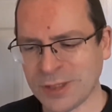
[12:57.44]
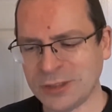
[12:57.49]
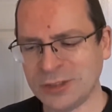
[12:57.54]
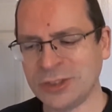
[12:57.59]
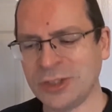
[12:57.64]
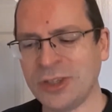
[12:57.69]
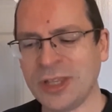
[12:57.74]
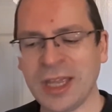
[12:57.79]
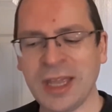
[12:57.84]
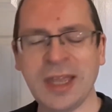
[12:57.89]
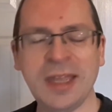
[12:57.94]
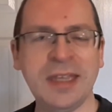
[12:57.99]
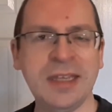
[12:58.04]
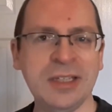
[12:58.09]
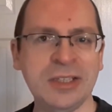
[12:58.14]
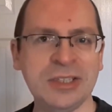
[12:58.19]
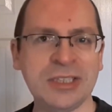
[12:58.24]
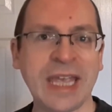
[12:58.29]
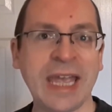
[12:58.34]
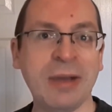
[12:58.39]
So there
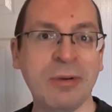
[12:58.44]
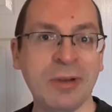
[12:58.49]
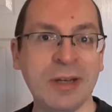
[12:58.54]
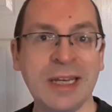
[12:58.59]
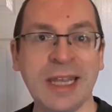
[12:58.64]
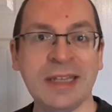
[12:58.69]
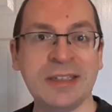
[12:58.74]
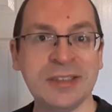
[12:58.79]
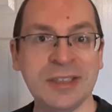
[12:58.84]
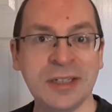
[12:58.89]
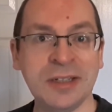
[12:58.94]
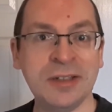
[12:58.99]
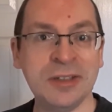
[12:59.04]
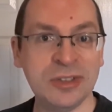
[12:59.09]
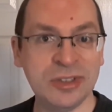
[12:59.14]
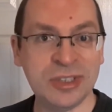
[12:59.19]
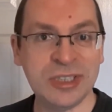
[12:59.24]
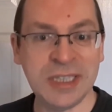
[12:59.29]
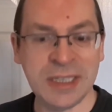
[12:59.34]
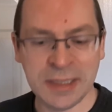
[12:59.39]
is our letter
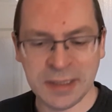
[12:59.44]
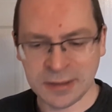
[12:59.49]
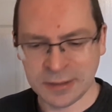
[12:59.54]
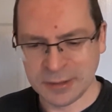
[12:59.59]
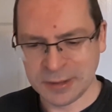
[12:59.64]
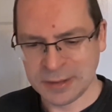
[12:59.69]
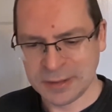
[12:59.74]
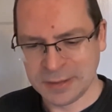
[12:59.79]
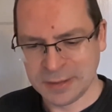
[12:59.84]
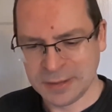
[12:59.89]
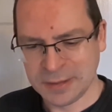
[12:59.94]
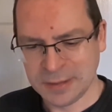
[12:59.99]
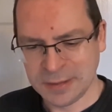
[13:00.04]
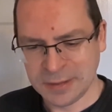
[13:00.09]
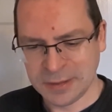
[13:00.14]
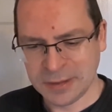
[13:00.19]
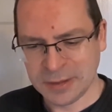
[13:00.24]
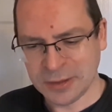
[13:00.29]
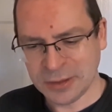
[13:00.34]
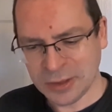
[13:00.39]
C.
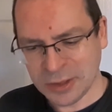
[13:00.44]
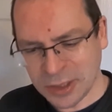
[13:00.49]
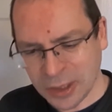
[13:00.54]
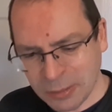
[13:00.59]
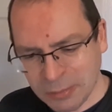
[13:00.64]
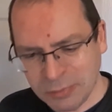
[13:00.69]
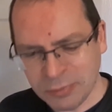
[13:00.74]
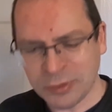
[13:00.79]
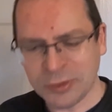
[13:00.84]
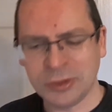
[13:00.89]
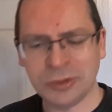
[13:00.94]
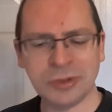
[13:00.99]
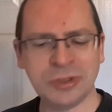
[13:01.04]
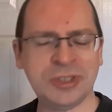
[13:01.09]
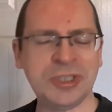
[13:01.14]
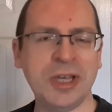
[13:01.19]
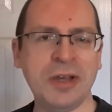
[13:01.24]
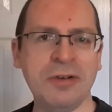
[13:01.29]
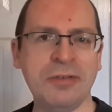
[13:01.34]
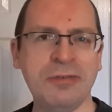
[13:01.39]
Comfort
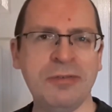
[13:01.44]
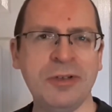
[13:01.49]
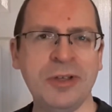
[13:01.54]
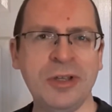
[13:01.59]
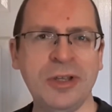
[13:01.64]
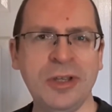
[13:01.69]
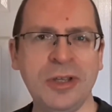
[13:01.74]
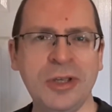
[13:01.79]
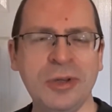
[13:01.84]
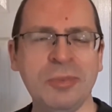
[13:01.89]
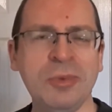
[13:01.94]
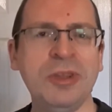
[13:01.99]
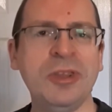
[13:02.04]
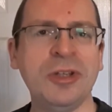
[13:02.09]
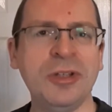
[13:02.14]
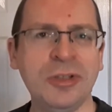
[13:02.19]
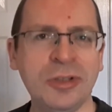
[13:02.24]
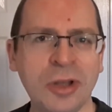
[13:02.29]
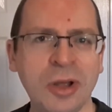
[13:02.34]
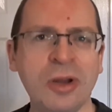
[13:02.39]
yourself with
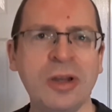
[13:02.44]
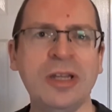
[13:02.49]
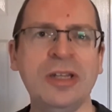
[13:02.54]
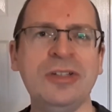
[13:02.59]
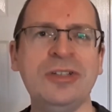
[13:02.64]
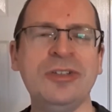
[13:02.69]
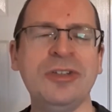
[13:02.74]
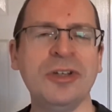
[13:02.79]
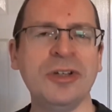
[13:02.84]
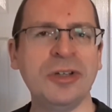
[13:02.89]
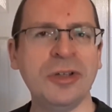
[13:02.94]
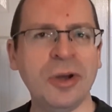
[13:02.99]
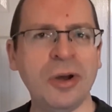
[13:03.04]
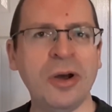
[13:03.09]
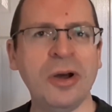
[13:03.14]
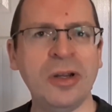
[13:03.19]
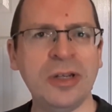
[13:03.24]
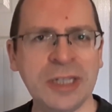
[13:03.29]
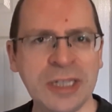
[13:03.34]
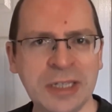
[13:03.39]
the knowledge that
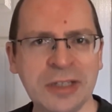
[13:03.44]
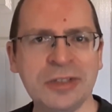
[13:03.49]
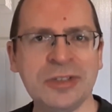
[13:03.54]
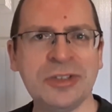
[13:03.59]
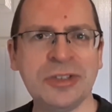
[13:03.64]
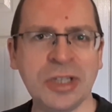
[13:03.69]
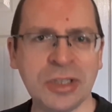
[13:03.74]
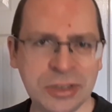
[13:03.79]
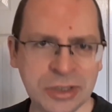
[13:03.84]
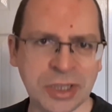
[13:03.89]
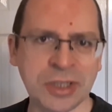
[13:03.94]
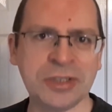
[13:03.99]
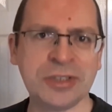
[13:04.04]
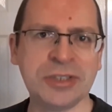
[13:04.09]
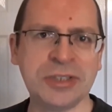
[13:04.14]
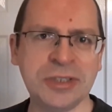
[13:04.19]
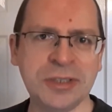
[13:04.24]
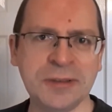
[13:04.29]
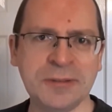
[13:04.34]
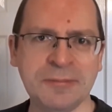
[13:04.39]
God is
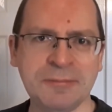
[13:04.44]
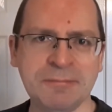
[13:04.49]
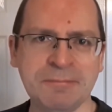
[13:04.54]
just.